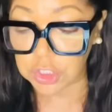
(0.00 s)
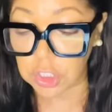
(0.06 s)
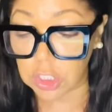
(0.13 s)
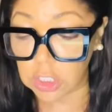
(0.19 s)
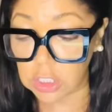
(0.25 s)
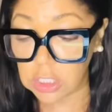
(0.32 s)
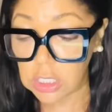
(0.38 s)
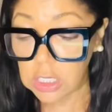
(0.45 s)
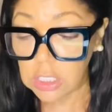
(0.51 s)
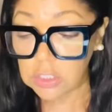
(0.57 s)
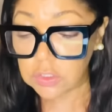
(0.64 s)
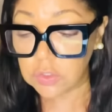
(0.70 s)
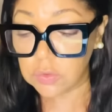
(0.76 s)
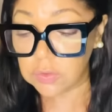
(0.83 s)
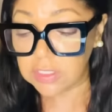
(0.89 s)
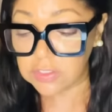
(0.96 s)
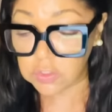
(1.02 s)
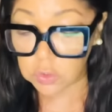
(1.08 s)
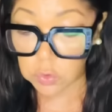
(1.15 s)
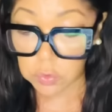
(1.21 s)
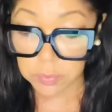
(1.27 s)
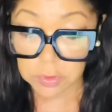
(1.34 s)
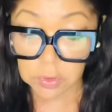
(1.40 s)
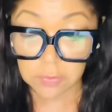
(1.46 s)
her to
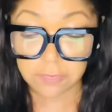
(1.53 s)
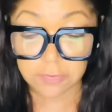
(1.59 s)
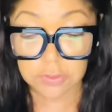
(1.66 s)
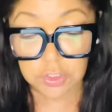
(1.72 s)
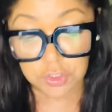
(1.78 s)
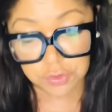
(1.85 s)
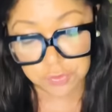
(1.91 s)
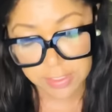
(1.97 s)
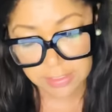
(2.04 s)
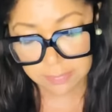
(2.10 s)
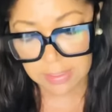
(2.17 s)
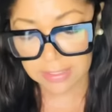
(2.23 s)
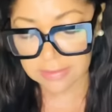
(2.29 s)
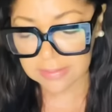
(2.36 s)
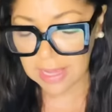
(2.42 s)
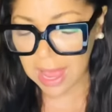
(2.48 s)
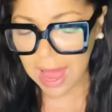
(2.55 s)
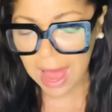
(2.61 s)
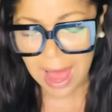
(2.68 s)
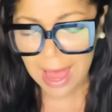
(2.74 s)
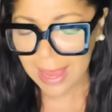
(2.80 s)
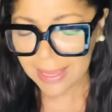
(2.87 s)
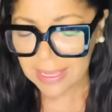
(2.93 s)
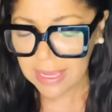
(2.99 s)
Kisumu for treatment.
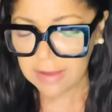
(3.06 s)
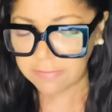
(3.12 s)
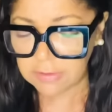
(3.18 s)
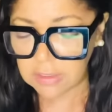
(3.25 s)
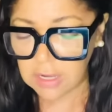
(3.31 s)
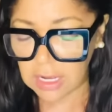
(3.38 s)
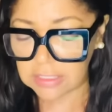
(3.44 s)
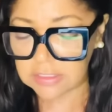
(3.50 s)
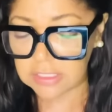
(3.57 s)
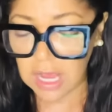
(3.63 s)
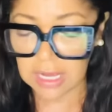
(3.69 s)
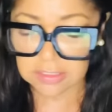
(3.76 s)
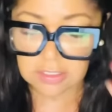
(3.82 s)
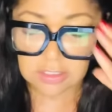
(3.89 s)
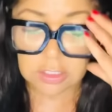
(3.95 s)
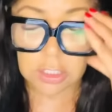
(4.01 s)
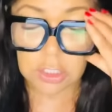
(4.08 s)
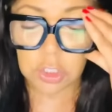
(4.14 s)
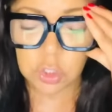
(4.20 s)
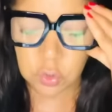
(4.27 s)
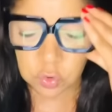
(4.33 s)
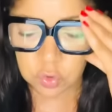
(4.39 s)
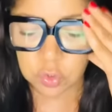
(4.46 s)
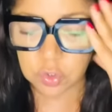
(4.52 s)
I even contacted a
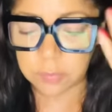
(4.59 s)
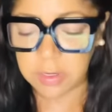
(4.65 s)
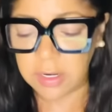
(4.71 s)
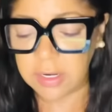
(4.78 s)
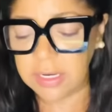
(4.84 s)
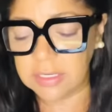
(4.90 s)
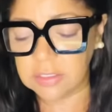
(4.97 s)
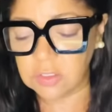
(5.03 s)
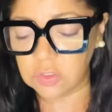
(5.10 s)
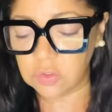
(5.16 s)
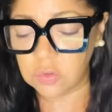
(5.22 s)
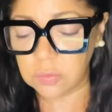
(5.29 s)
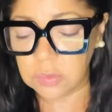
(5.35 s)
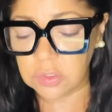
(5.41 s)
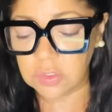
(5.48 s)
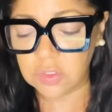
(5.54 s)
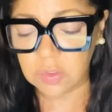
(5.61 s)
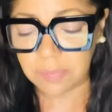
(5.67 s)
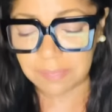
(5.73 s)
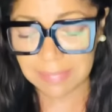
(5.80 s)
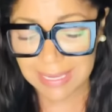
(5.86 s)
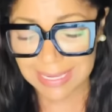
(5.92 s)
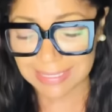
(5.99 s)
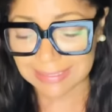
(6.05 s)
YouTuber in Kisumu to
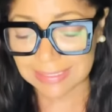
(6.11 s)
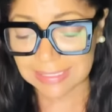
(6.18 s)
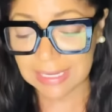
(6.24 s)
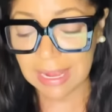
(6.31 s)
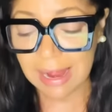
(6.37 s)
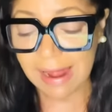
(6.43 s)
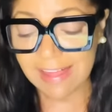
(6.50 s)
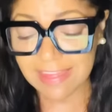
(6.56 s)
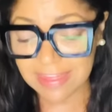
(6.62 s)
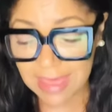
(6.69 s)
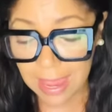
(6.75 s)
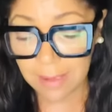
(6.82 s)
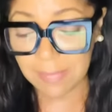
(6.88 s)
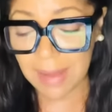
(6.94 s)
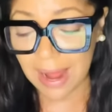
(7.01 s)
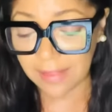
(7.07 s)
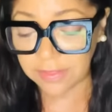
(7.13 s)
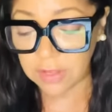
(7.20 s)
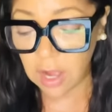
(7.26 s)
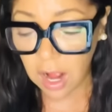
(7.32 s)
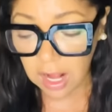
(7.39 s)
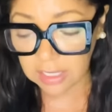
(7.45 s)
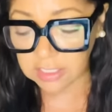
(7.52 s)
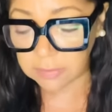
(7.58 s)
meet them at the
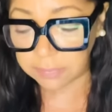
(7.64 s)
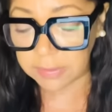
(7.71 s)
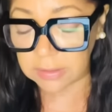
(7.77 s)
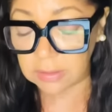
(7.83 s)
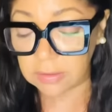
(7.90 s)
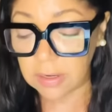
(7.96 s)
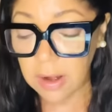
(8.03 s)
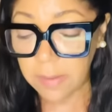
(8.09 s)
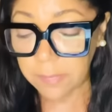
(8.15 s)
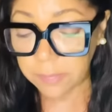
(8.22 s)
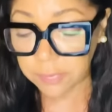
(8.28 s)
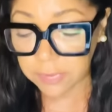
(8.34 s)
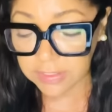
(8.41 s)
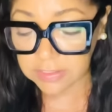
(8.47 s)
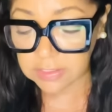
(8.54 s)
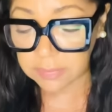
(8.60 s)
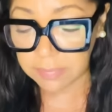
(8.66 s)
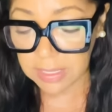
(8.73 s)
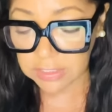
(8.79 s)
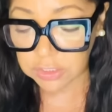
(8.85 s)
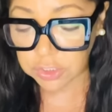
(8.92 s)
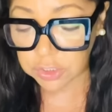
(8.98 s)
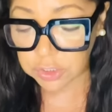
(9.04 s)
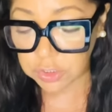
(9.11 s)
hospital. Prince
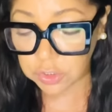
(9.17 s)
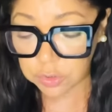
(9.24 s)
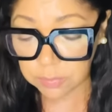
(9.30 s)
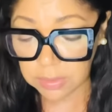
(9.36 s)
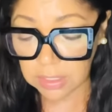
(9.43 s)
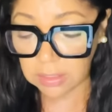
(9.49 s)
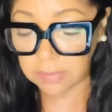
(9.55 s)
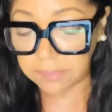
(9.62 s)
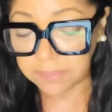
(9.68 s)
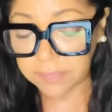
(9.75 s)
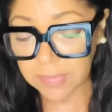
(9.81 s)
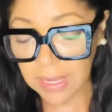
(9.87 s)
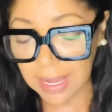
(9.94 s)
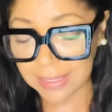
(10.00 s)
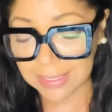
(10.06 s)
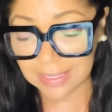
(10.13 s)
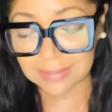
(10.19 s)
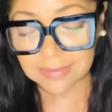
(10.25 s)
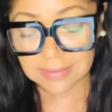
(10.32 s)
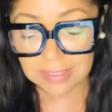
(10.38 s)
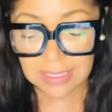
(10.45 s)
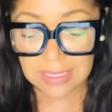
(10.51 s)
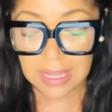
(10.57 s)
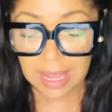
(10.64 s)
mentioned to me. I guess
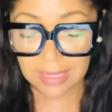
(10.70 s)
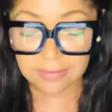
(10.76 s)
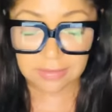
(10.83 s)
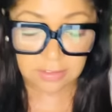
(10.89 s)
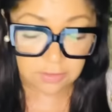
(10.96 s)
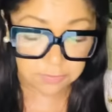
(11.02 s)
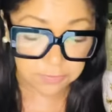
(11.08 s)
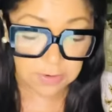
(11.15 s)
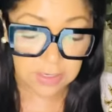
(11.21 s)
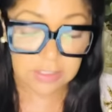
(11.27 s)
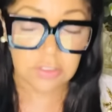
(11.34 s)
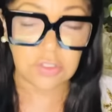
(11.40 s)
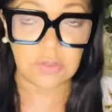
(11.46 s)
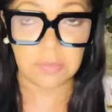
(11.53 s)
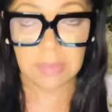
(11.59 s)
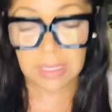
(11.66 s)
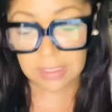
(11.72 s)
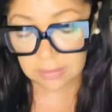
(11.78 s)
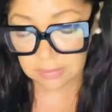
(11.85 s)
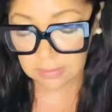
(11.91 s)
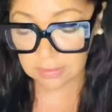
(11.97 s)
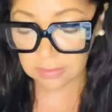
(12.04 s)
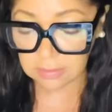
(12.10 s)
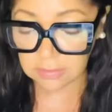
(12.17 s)
he asked his friend to meet
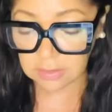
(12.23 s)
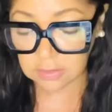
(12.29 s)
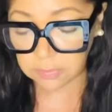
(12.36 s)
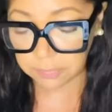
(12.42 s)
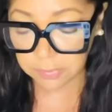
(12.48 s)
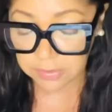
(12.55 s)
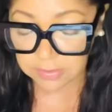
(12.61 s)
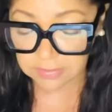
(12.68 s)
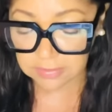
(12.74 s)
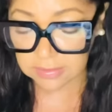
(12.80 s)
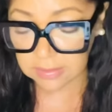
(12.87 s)
uh, this Prince